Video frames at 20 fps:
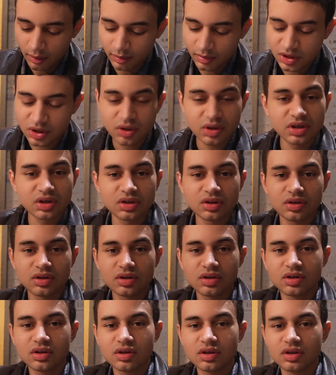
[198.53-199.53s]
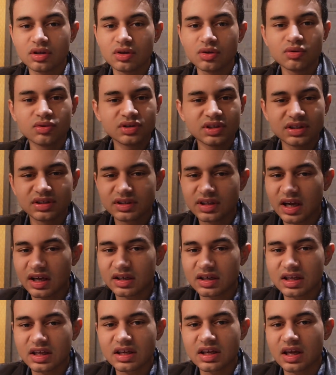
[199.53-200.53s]
You can use this
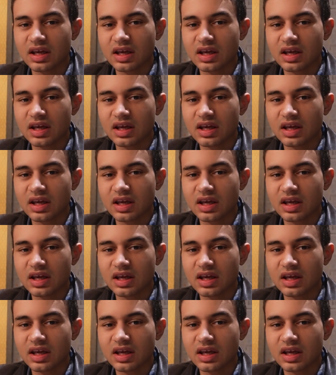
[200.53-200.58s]
technique,